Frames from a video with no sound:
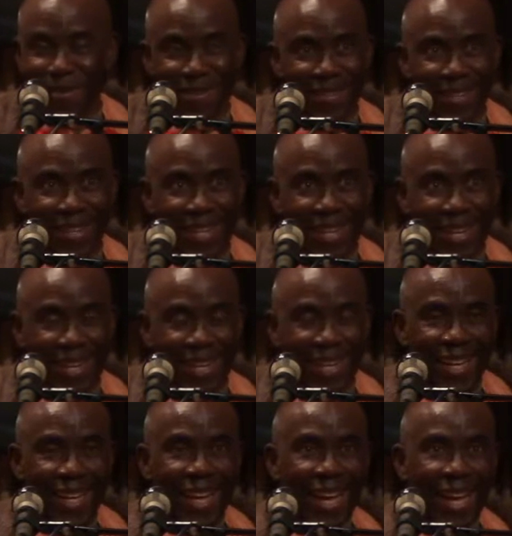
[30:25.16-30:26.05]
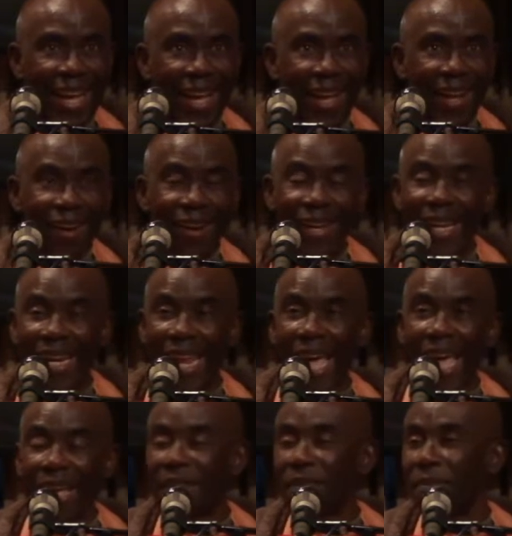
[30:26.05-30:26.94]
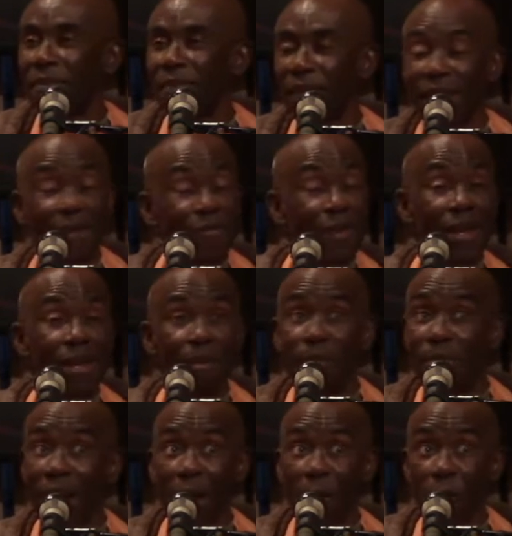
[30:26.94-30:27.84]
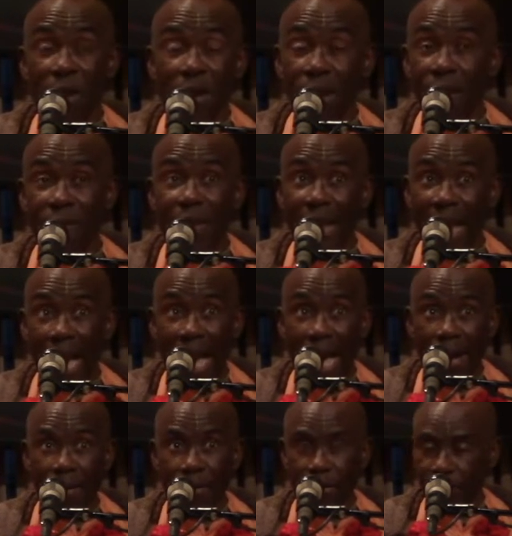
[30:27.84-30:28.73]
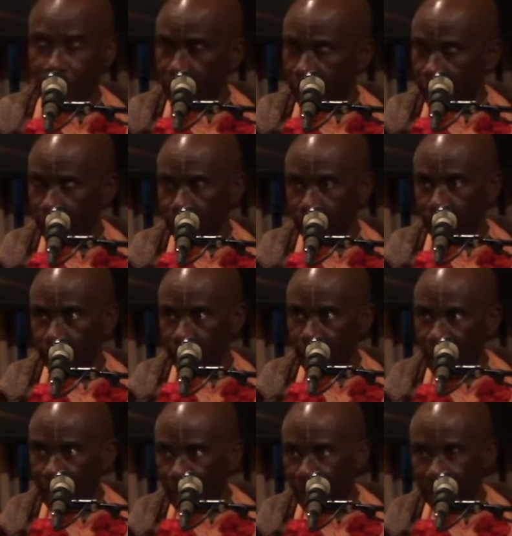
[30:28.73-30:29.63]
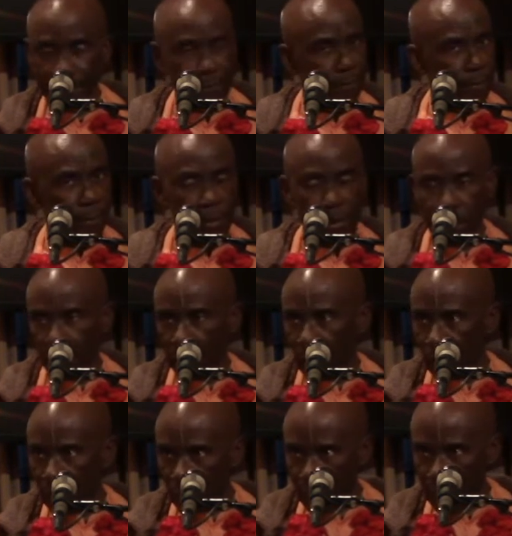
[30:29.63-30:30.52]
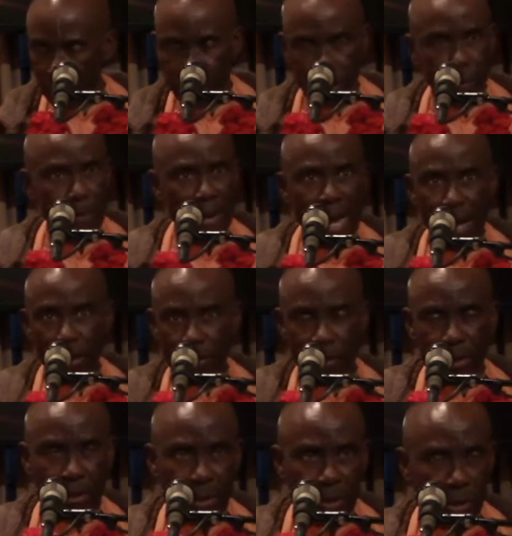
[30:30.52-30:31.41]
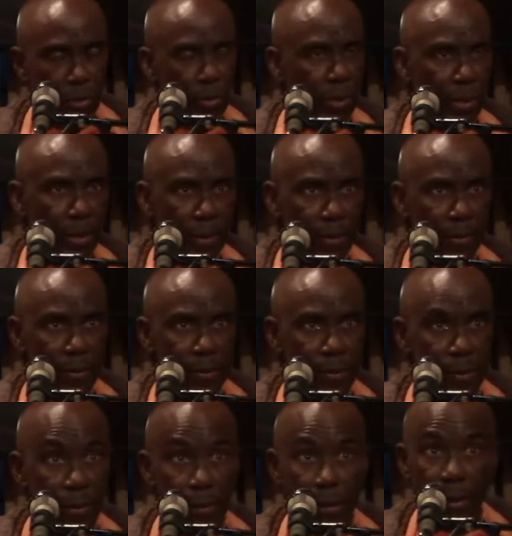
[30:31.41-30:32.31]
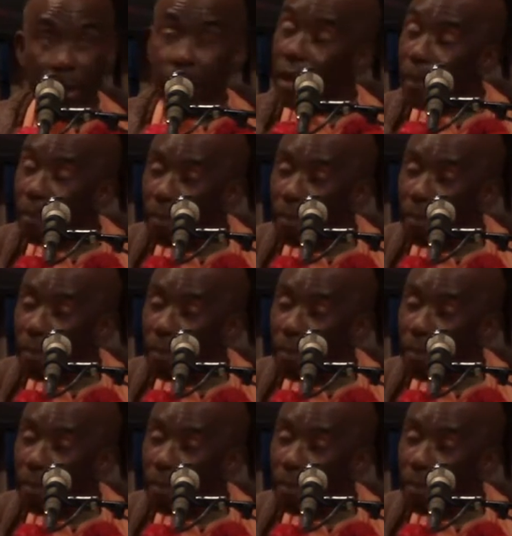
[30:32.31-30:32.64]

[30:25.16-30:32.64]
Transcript: together. Okay, like if you're the breadwinner of the house, family, there's a spouse, there are children. The